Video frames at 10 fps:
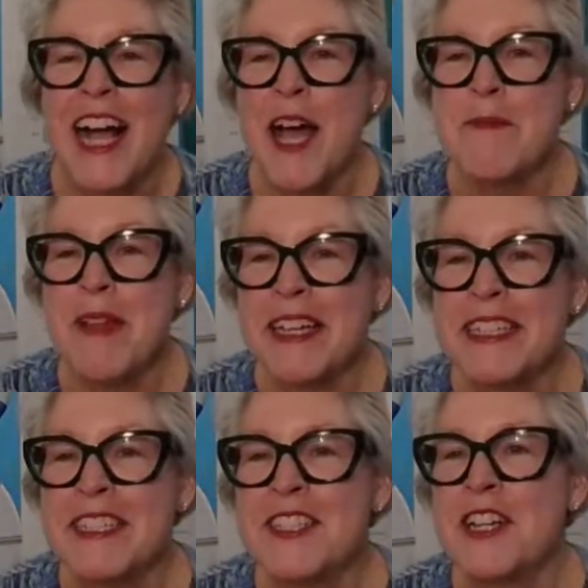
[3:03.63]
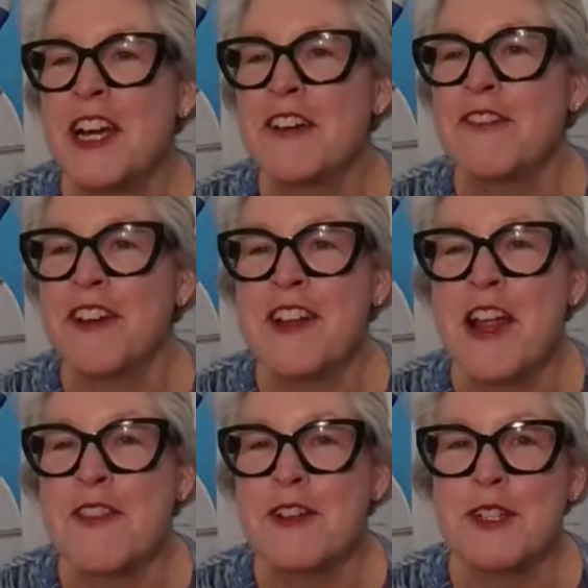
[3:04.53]
I'm not going to start for
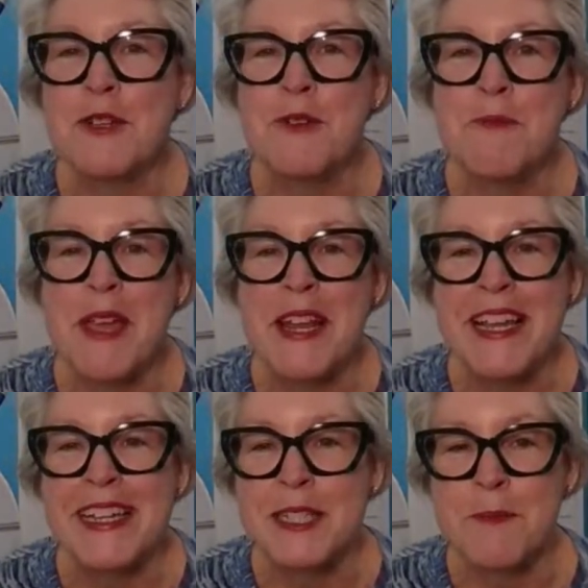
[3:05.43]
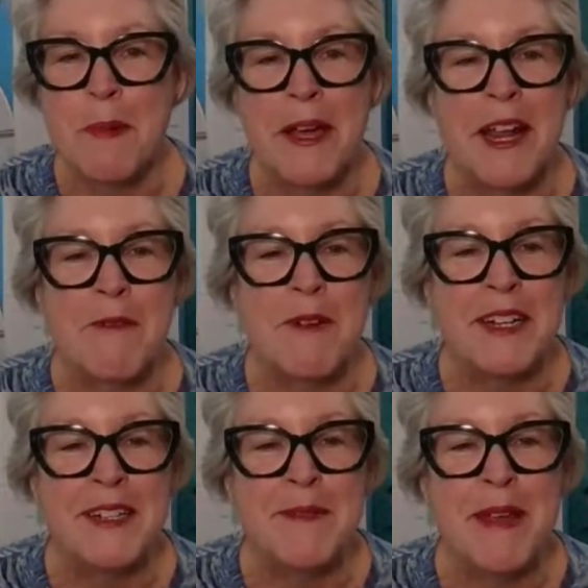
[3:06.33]
another 2 minutes, but I
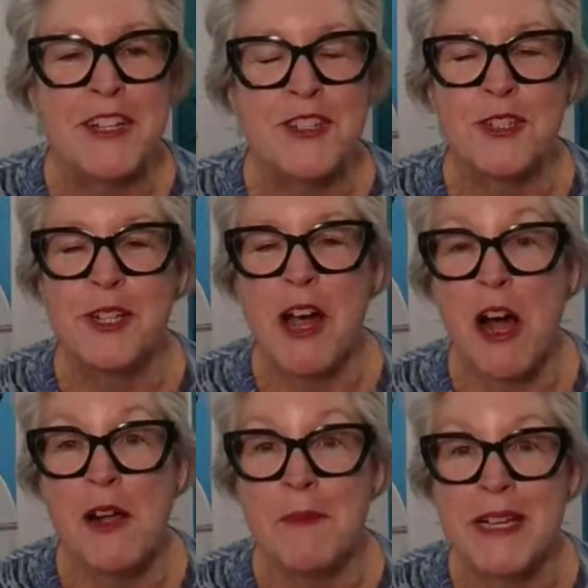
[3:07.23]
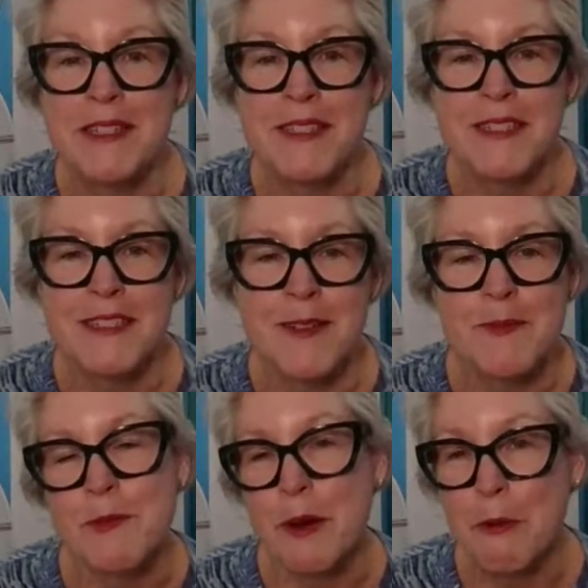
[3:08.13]
wanted to make sure all my
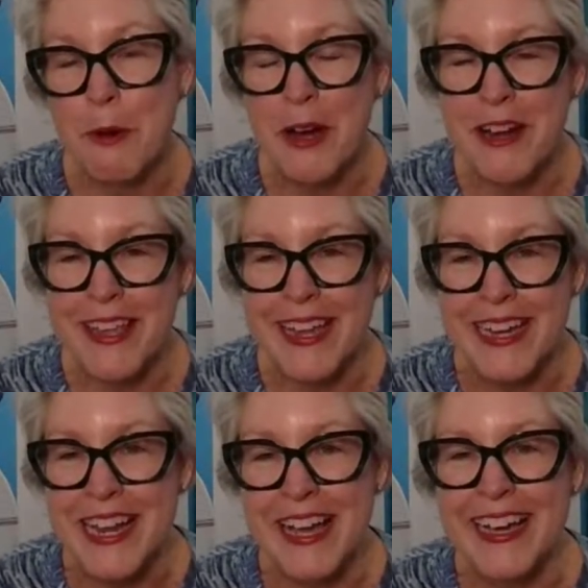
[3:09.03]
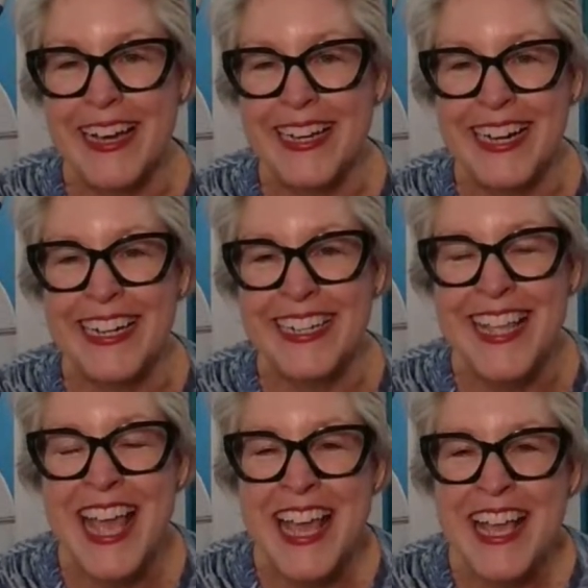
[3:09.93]
systems were working.
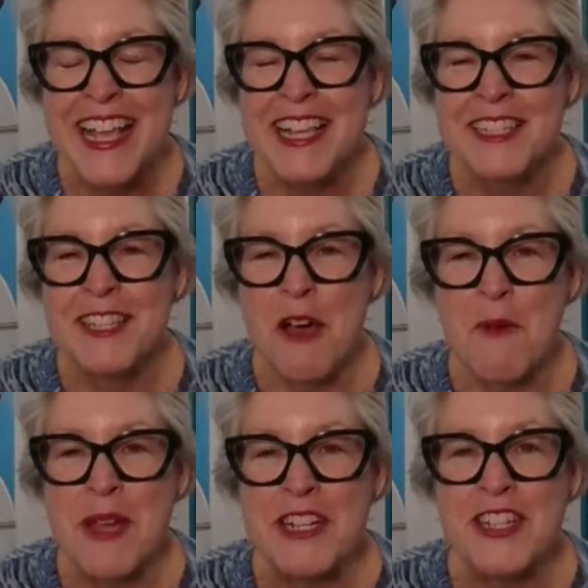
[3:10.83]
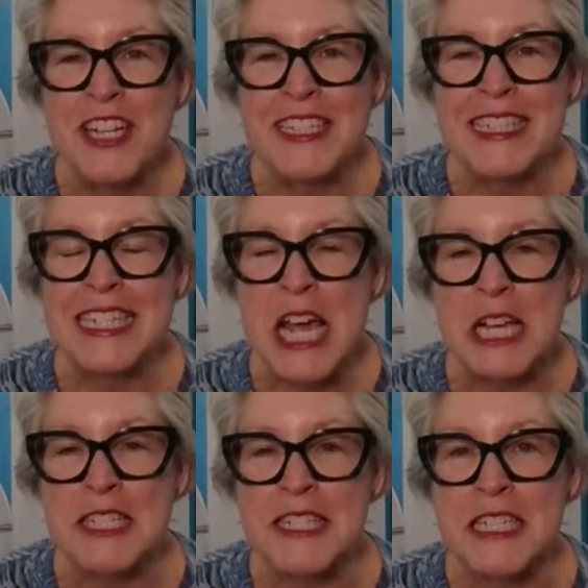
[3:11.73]
So we just
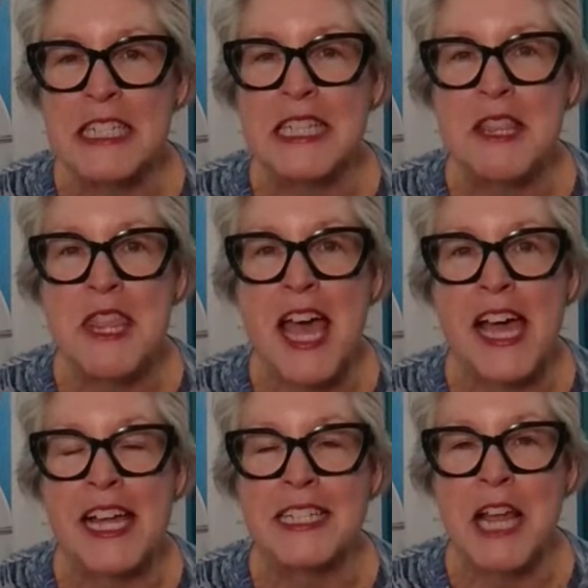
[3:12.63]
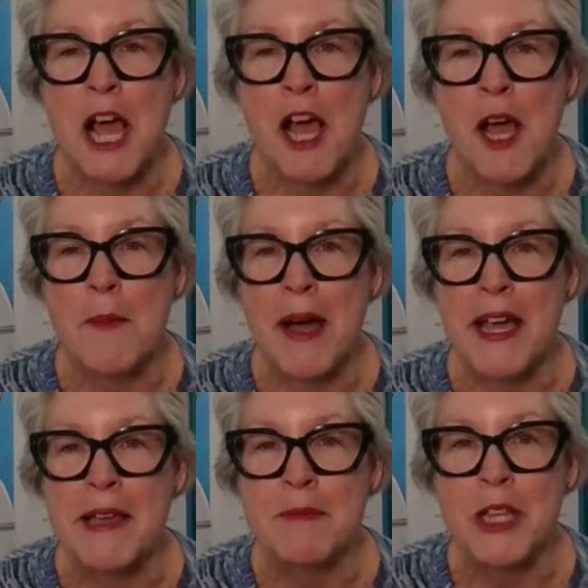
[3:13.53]
tested that
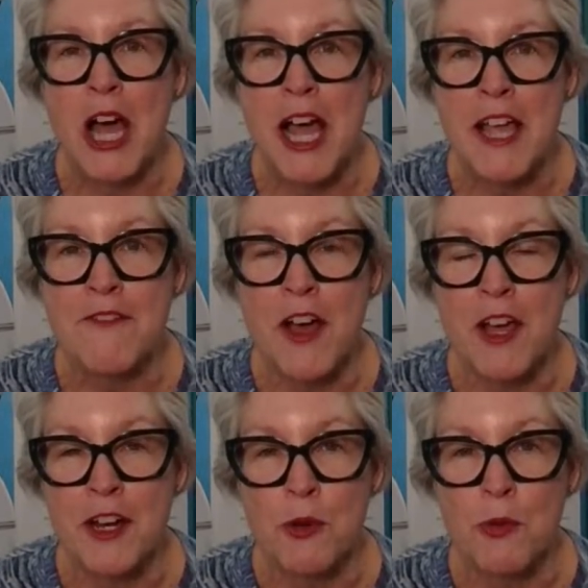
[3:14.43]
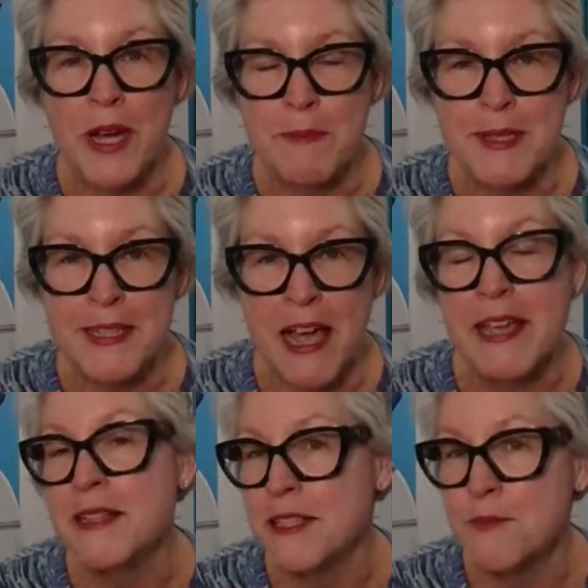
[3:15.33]
I am live on our
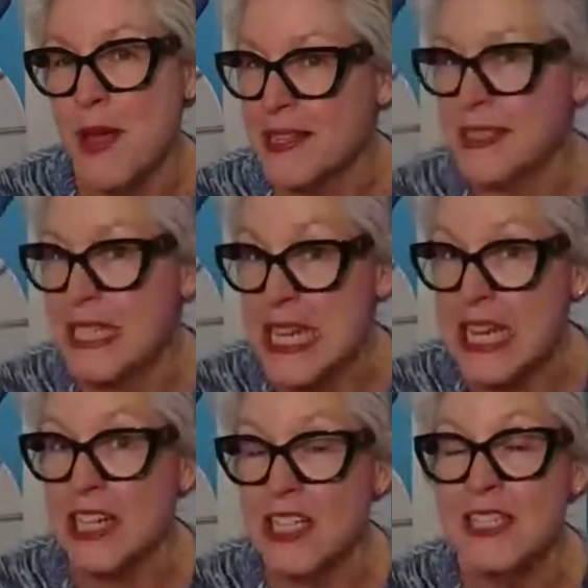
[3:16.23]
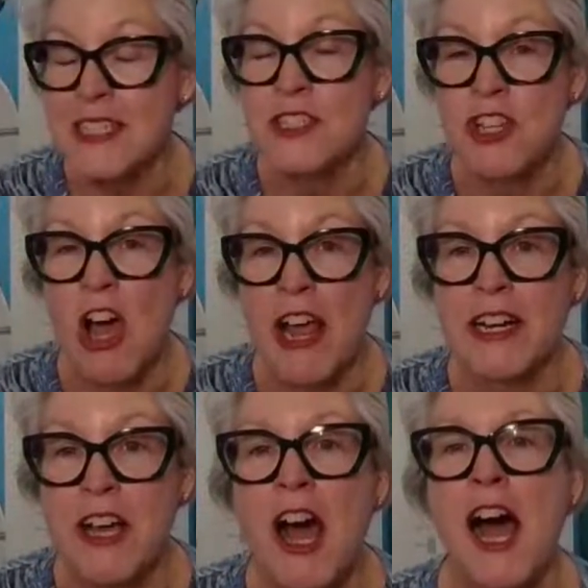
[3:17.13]
website,
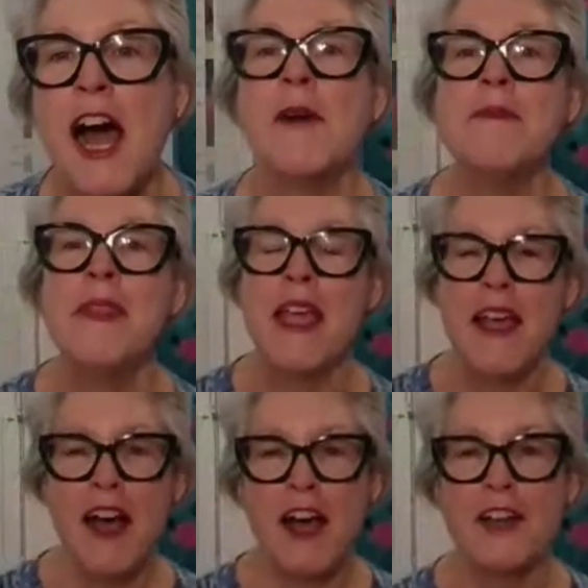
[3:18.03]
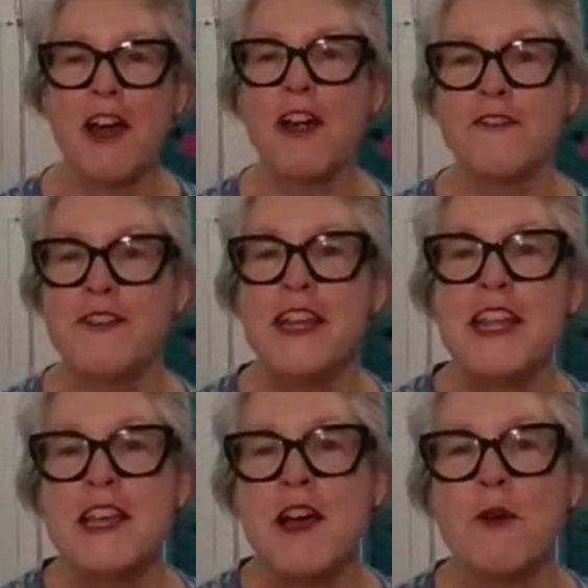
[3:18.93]
SCHMETZneedles.com, on our
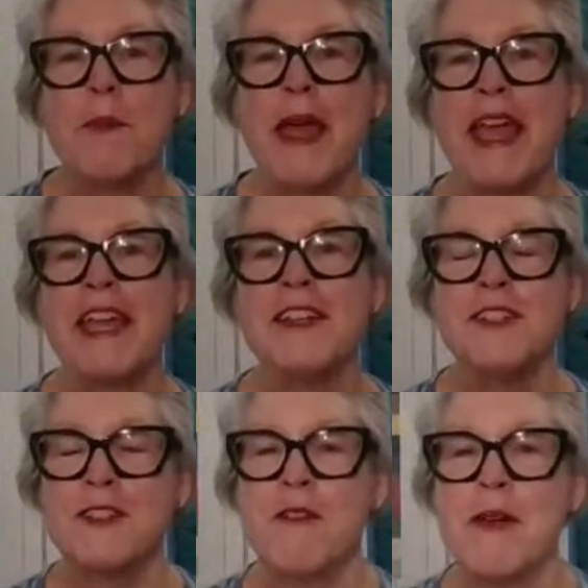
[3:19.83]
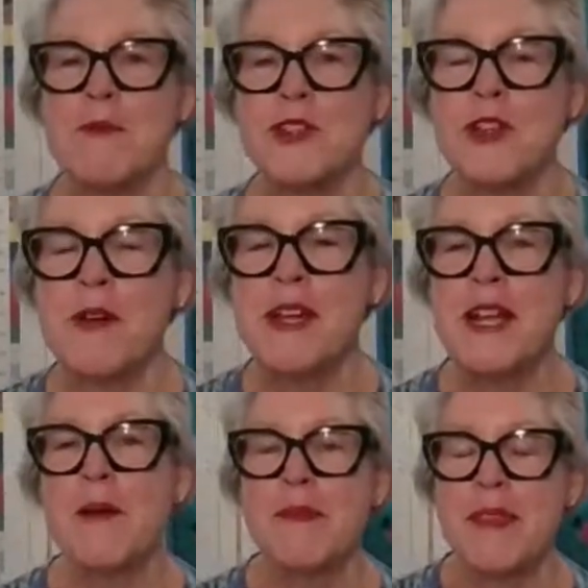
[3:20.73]
video page. So I'm showing
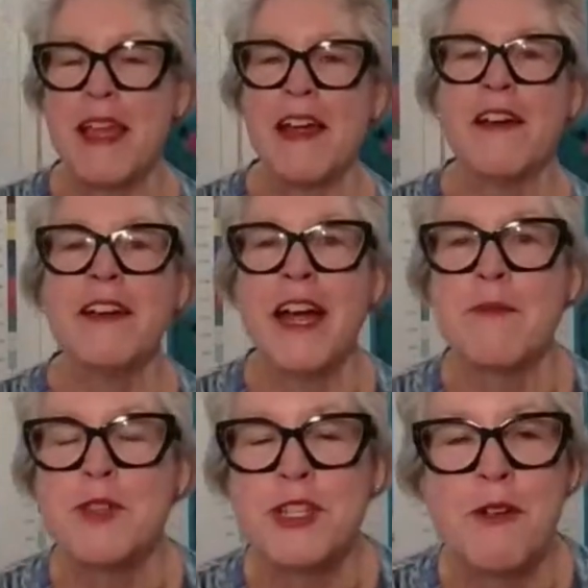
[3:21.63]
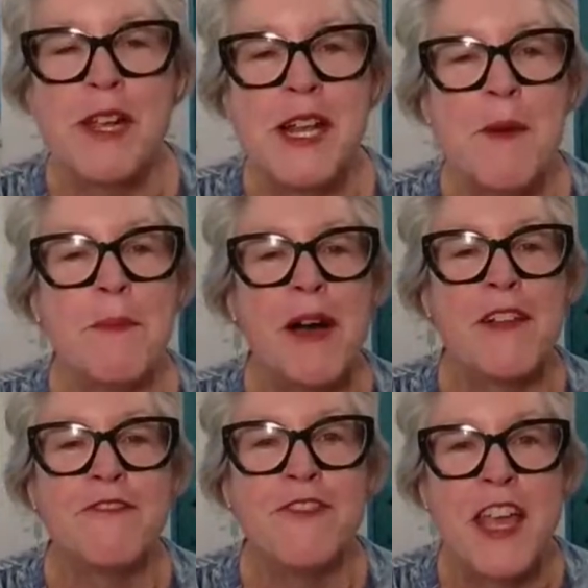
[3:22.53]
up there. I'm showing up
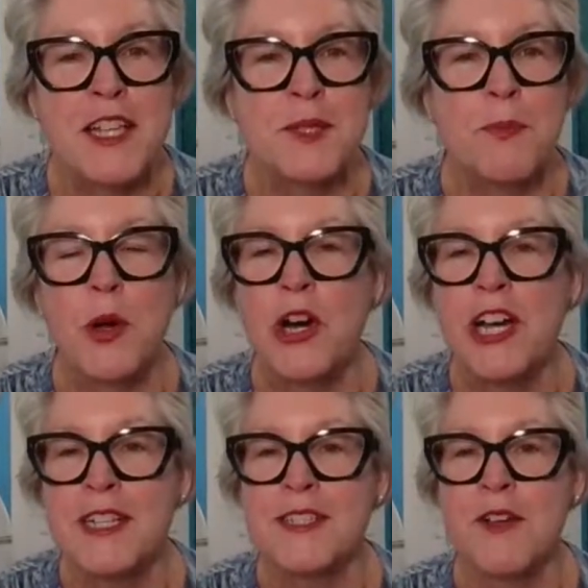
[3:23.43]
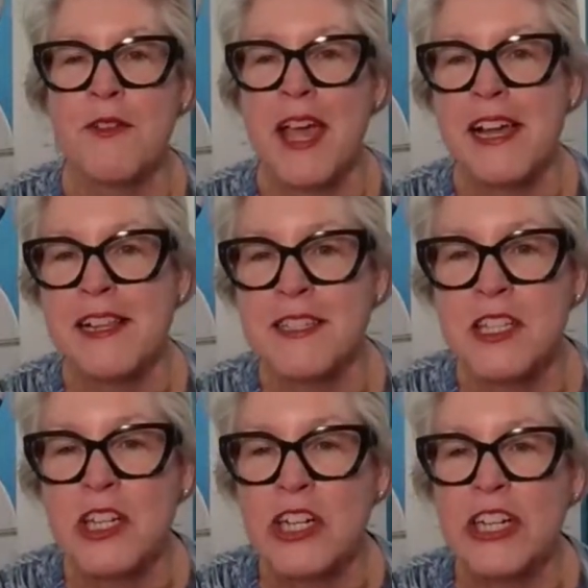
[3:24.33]
on Facebook, so that's
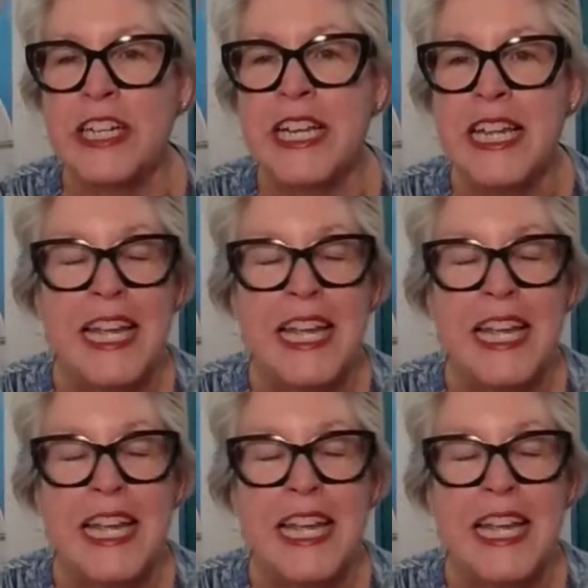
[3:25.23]
good.